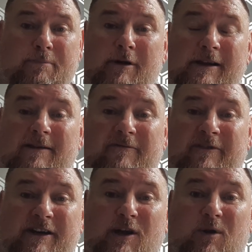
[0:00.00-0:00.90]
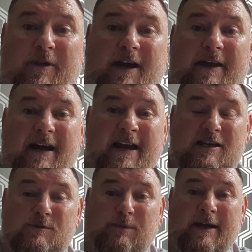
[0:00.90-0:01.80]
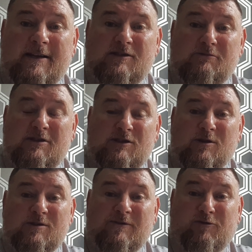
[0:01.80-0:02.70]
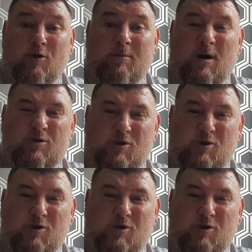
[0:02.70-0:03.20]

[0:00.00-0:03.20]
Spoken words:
brilliant video there that explains the return to football.